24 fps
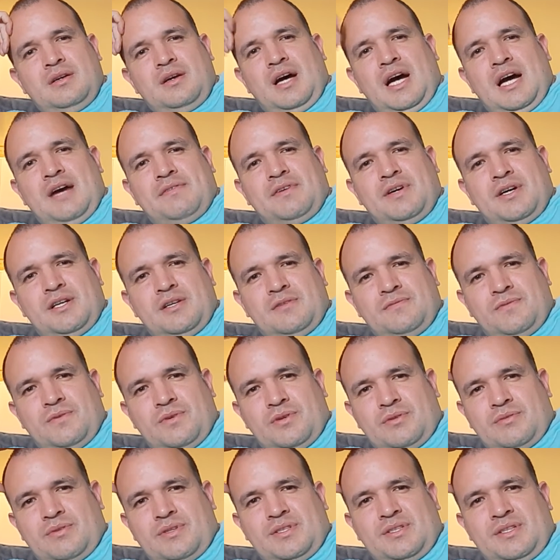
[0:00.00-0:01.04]
I've gone to 4
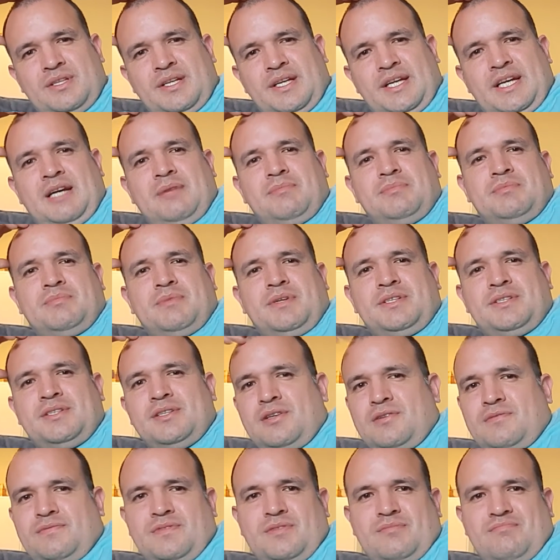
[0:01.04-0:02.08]
Grizzly games
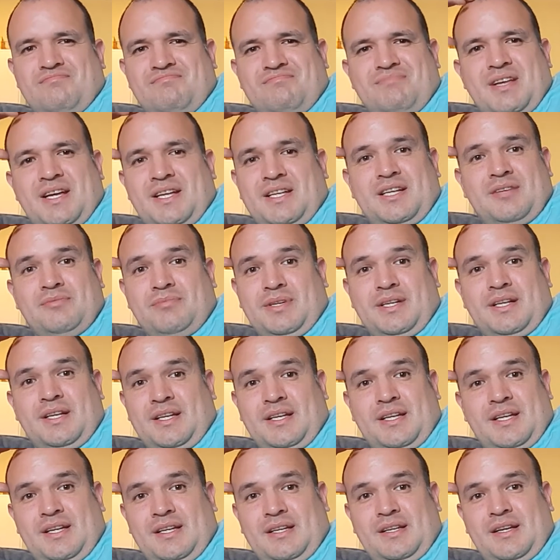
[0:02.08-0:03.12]
myself, and they didn't win
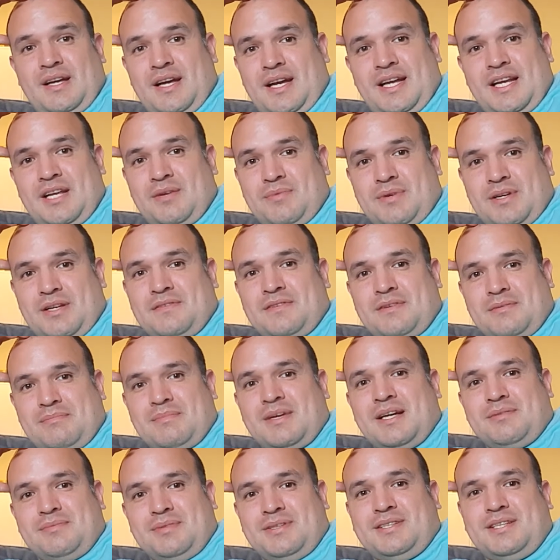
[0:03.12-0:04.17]
any one of them.
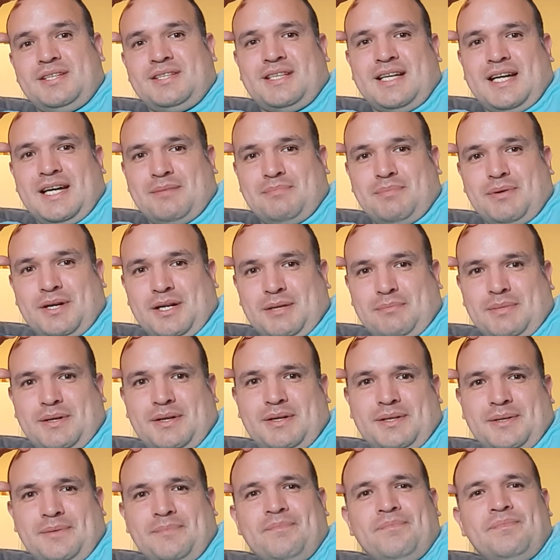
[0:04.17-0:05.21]
That was the sad part about
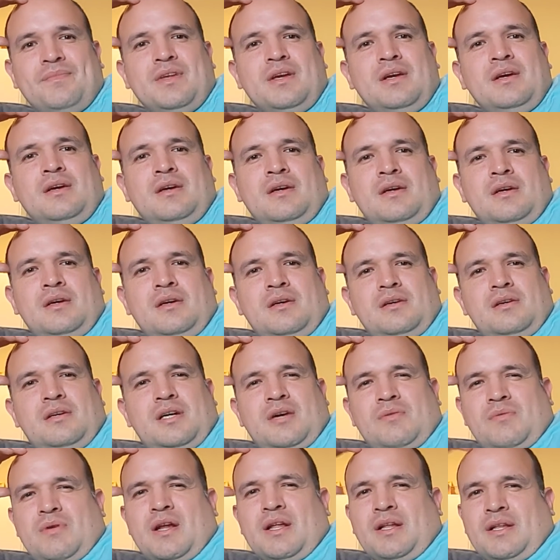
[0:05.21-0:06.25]
it.
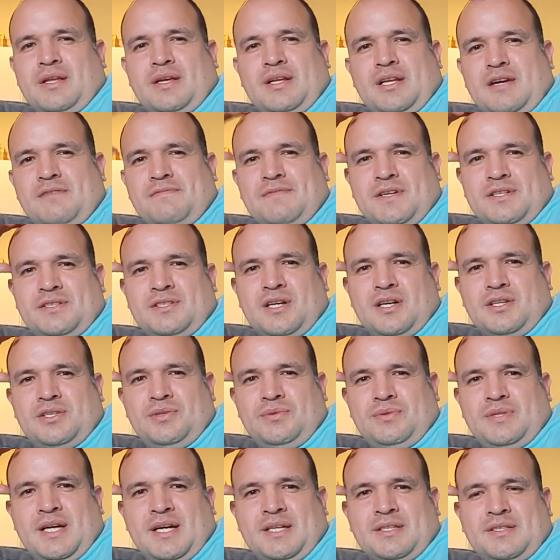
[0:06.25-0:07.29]
Ironically enough, I saw 2
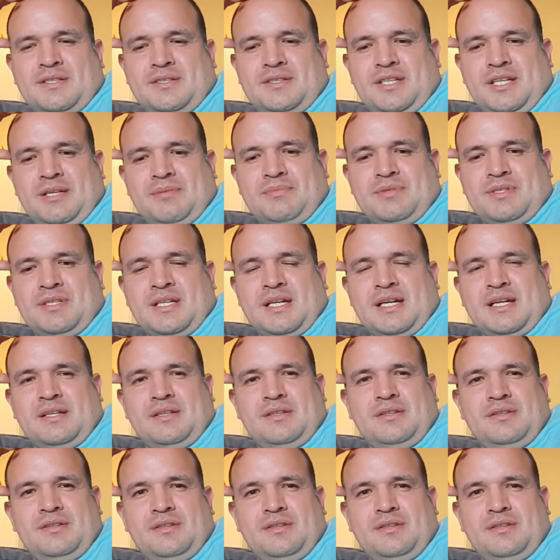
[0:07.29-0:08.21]
Texas teams in that.